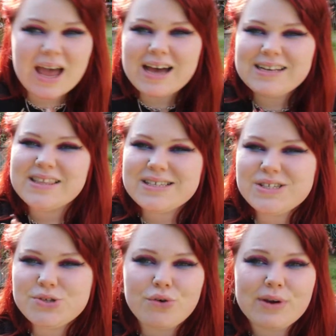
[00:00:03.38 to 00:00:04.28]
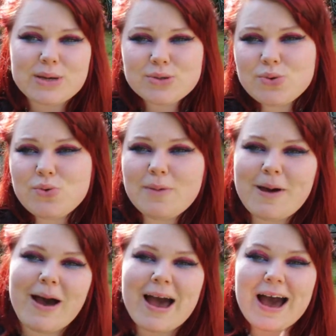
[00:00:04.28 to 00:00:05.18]
and this story is all
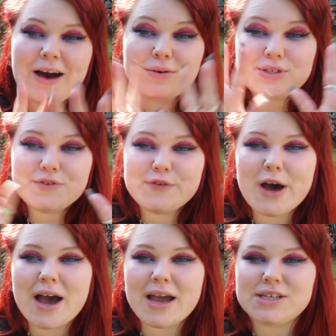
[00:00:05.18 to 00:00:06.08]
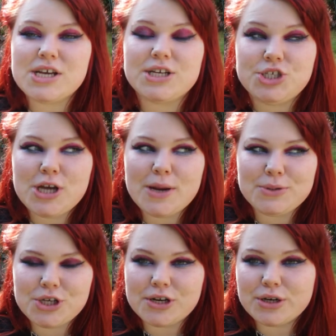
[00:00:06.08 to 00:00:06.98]
about how to find
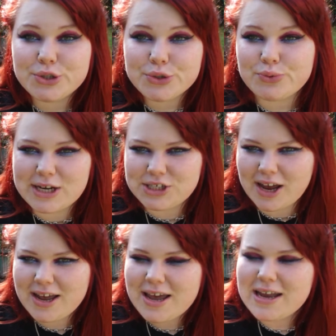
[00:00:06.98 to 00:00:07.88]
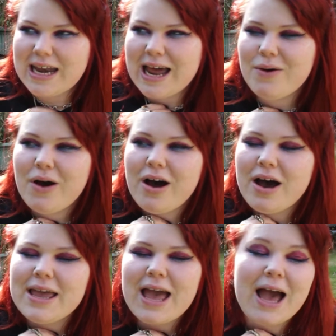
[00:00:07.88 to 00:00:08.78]
Egyptian treasure. Now,
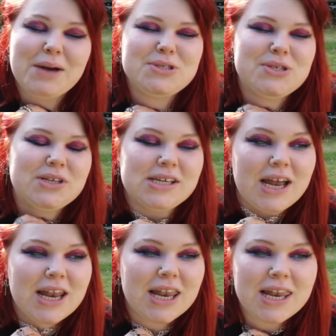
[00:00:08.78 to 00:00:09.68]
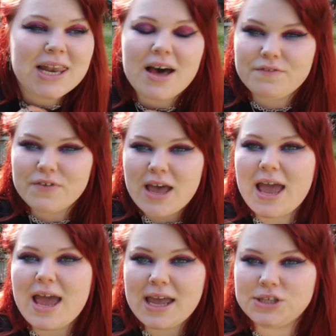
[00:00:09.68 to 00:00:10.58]
I absolutely love
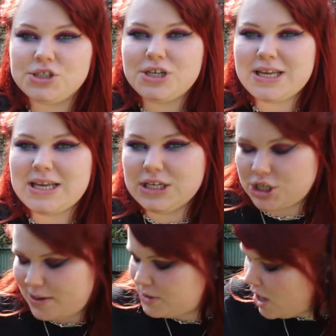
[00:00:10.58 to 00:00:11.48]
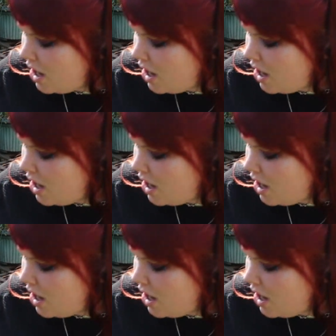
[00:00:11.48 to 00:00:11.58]
ancient Egypt.